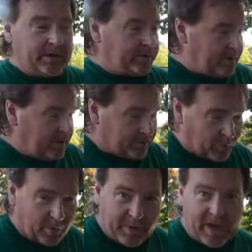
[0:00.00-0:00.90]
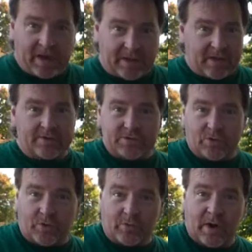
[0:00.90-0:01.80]
it, Throw a pack in,
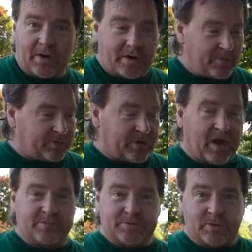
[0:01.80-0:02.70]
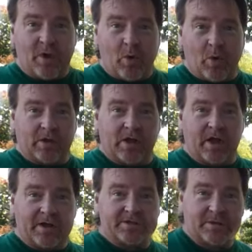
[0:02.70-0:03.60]
stir it around a couple times, and
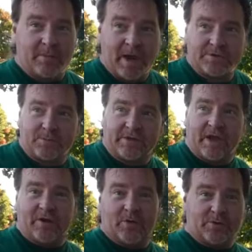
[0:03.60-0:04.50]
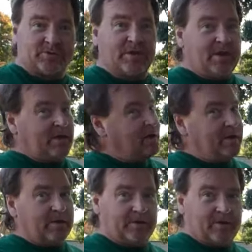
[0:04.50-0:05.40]
voila, instant mashed potatoes.
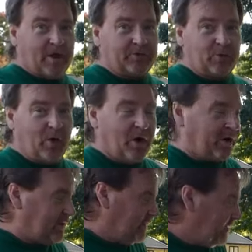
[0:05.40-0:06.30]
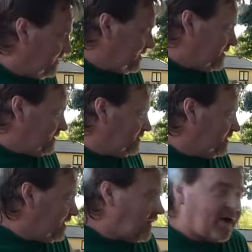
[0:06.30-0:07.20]
Not too hard.
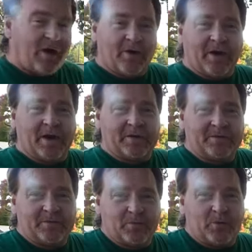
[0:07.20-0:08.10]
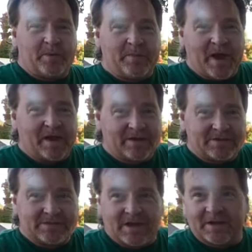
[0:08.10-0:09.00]
Alright, we'll be back in
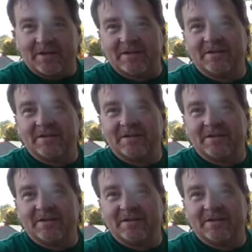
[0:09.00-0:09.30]
a second.